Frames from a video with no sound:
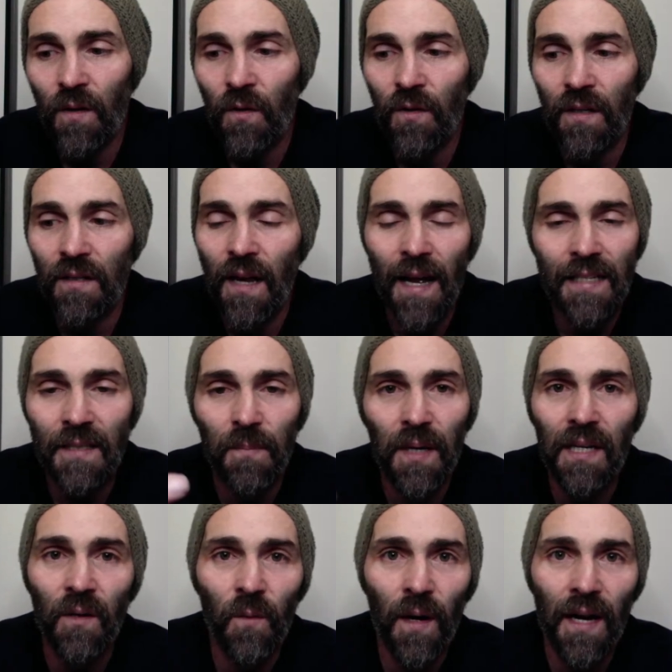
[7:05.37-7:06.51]
the unit, hasn't
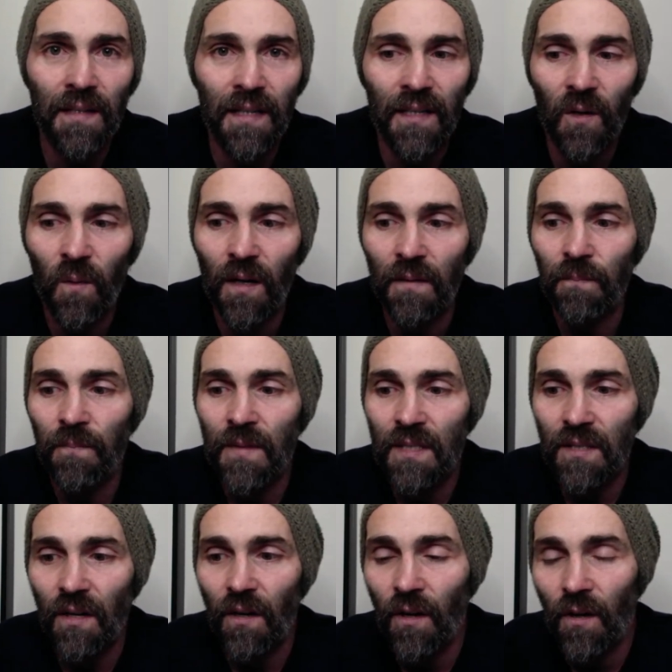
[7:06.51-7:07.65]
been around anyone.
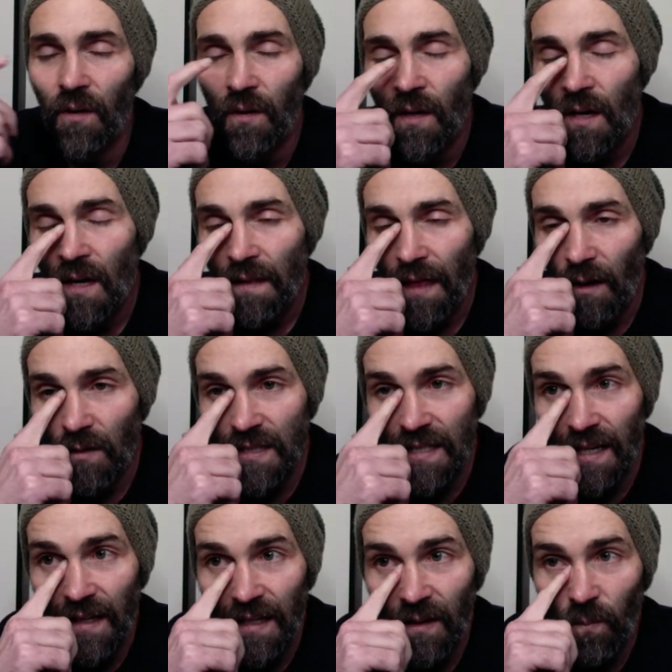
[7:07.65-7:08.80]
So they were
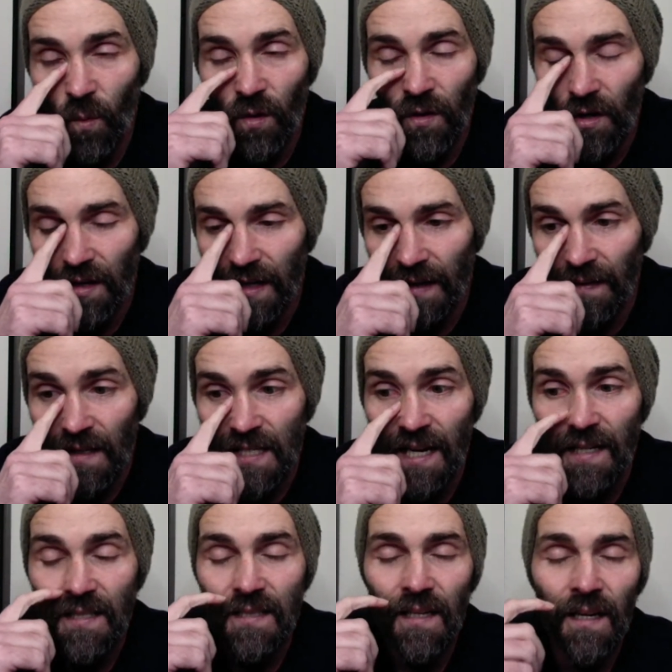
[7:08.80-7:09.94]
saying they didn't want her to get the
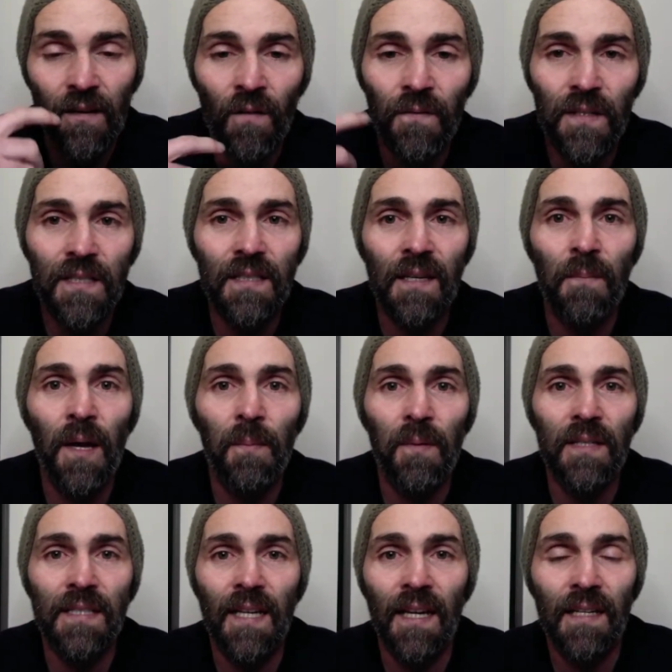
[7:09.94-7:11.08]
test. And obviously people
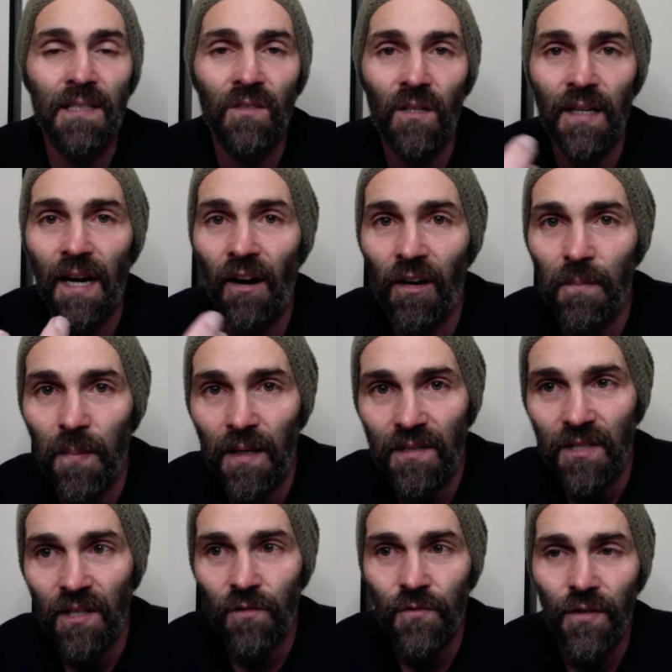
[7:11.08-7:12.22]
are saying it's not carried by
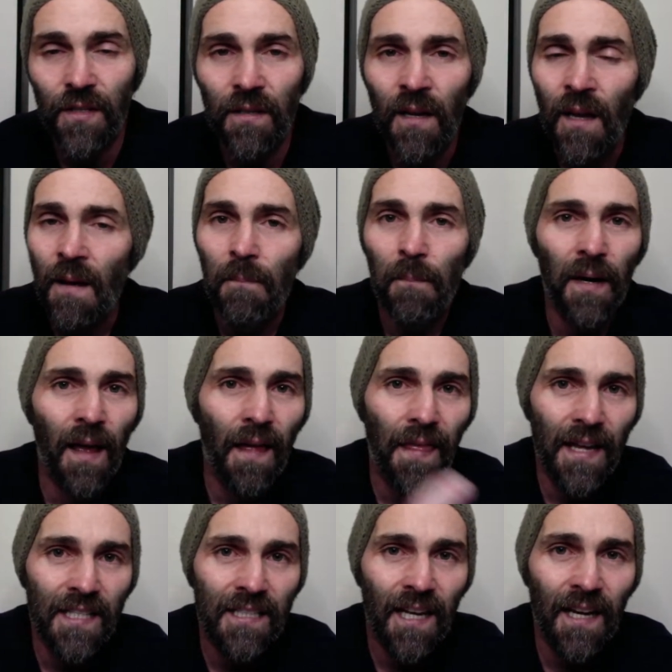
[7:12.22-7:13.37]
children. But are
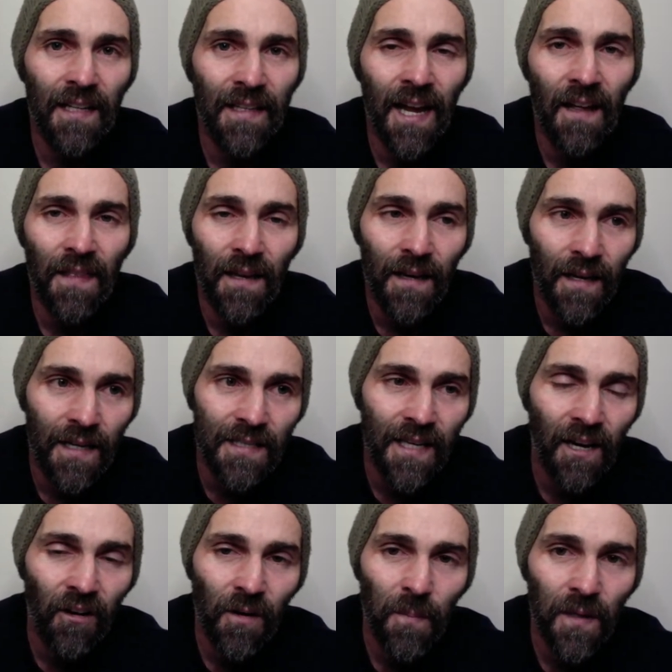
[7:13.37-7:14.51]
they saying now that it is
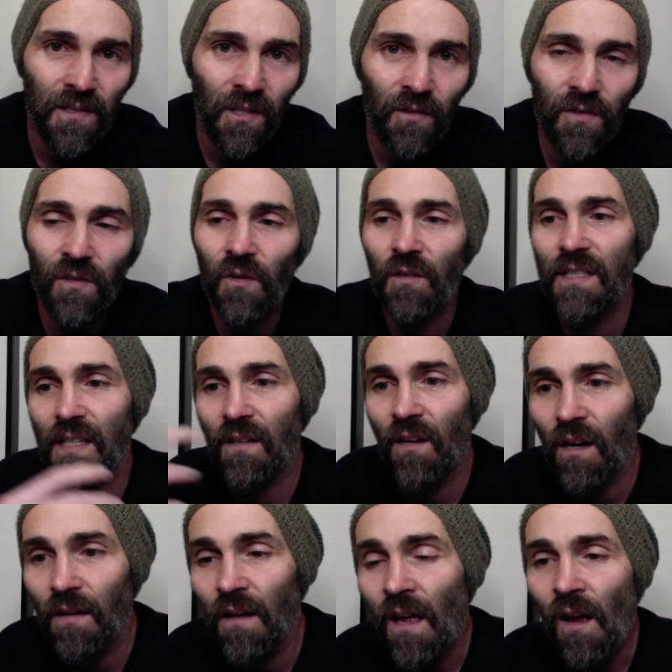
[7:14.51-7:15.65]
carried by children, or is it
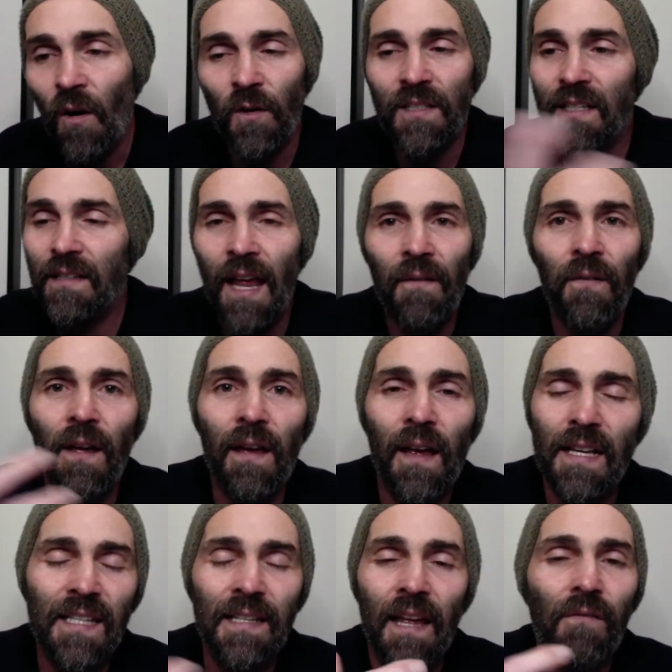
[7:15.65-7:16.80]
not? Or has
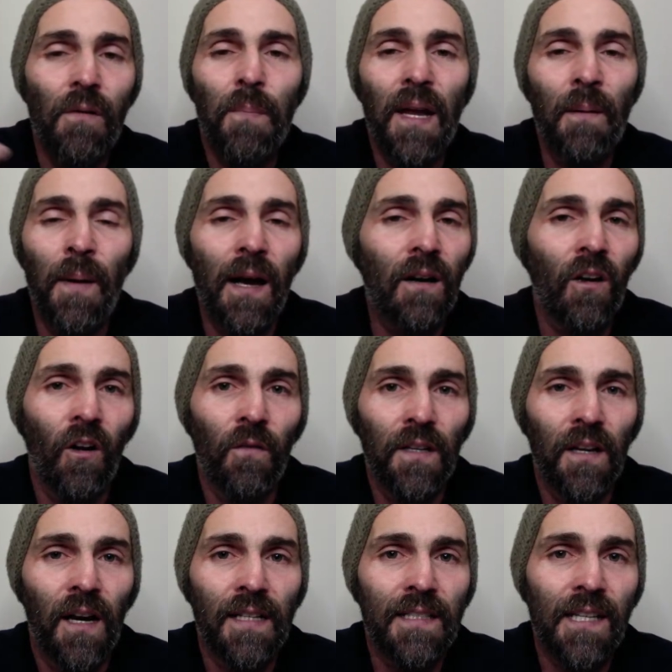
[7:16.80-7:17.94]
it never been about
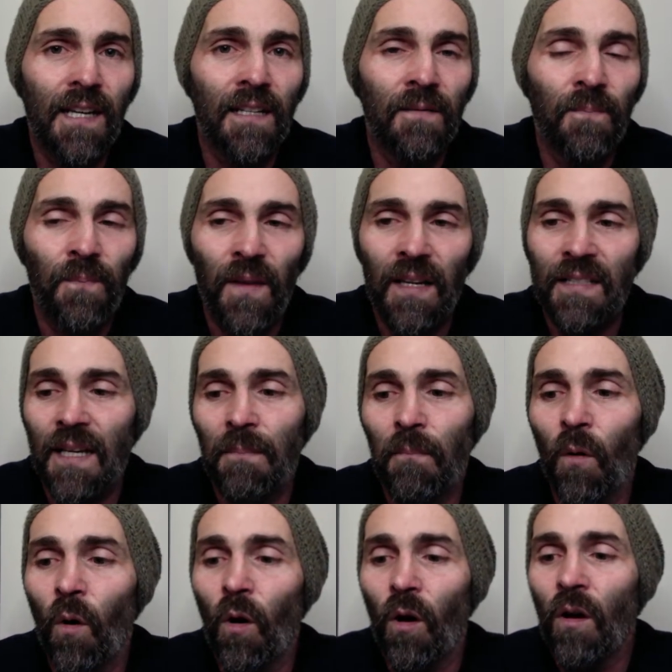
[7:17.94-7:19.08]
COVID-19? Is there
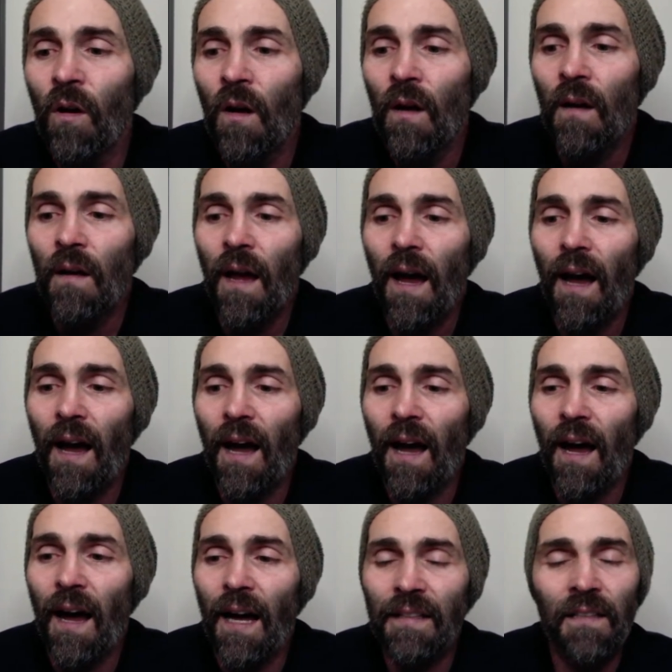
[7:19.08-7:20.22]
more
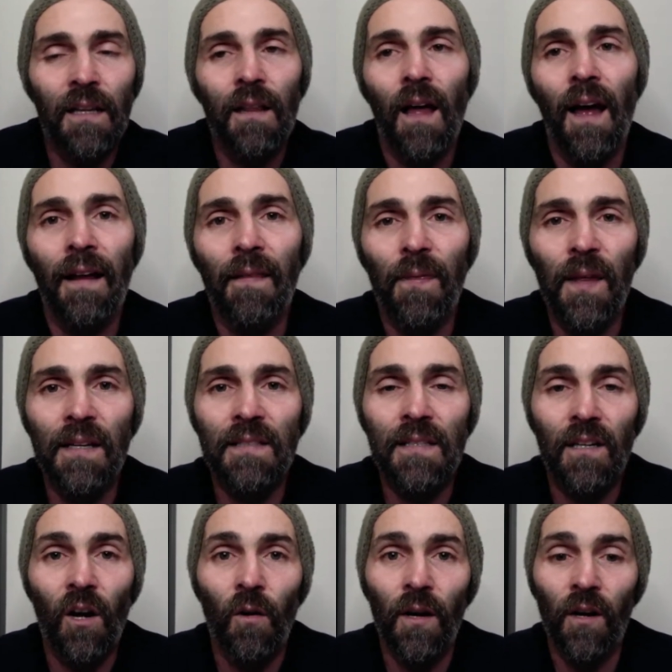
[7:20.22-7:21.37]
underlying things that
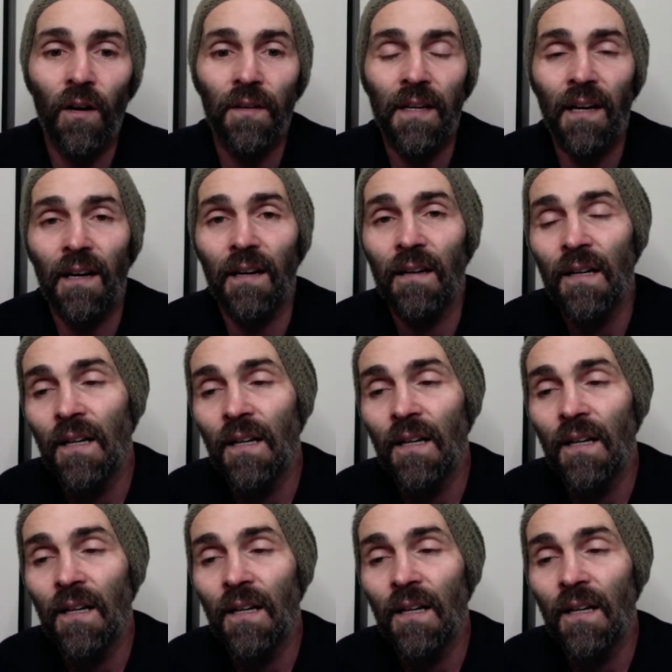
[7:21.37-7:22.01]
are going on here?